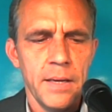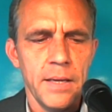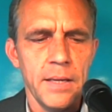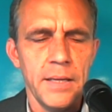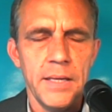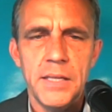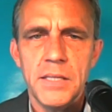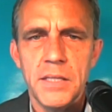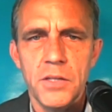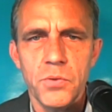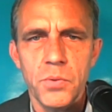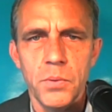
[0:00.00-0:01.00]
in east
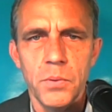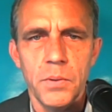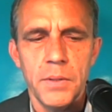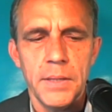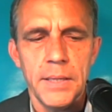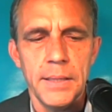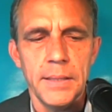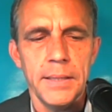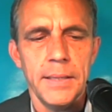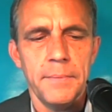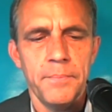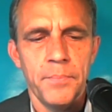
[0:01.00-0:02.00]
central
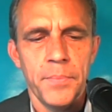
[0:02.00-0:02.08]
Italy